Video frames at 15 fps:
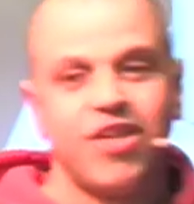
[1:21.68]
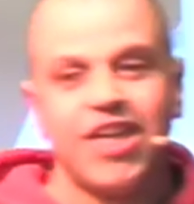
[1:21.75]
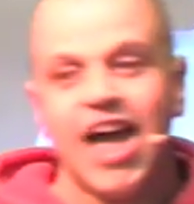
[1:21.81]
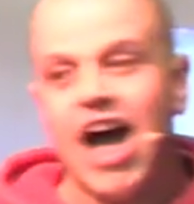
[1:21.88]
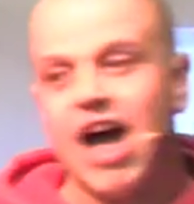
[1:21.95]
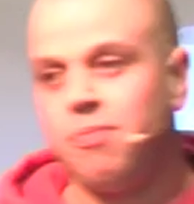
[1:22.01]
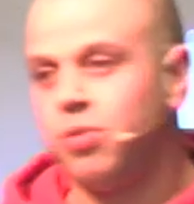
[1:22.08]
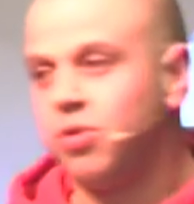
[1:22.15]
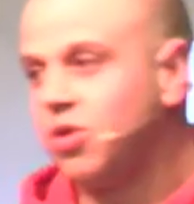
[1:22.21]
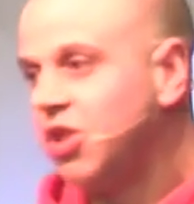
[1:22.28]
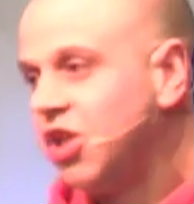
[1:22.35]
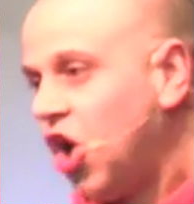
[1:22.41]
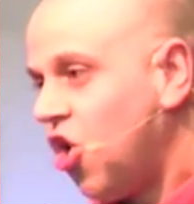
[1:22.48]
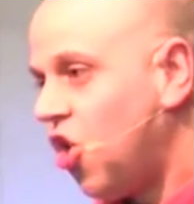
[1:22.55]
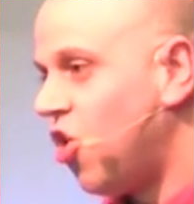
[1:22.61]
the Apple
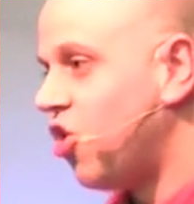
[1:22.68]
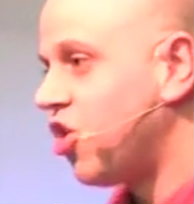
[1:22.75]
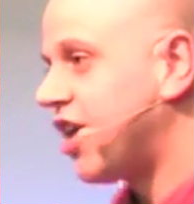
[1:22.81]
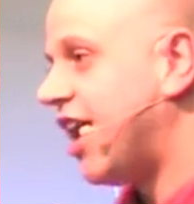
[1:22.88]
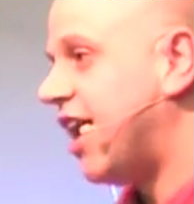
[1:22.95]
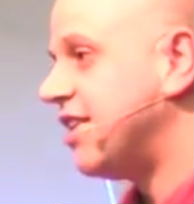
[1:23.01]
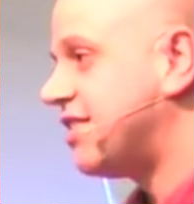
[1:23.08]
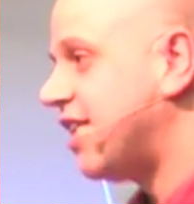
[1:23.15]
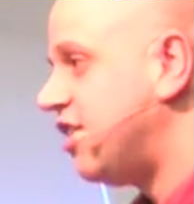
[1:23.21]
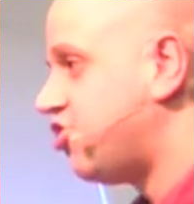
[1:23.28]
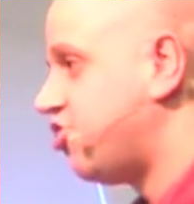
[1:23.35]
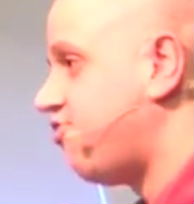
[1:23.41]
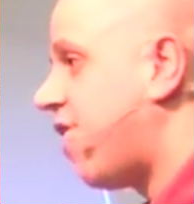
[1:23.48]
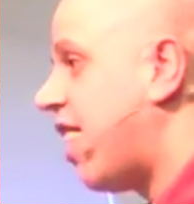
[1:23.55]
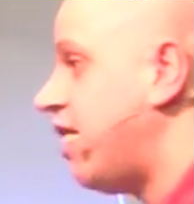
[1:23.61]

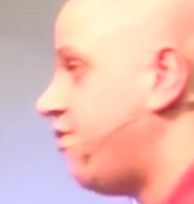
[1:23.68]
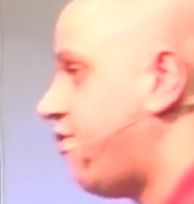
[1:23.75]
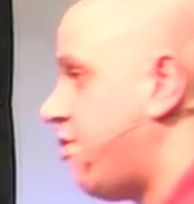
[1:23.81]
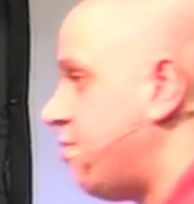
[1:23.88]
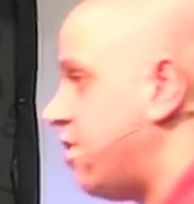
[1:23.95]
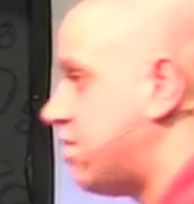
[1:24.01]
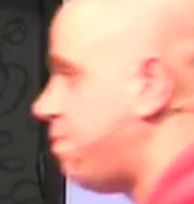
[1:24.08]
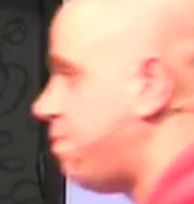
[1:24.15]
organization, right from its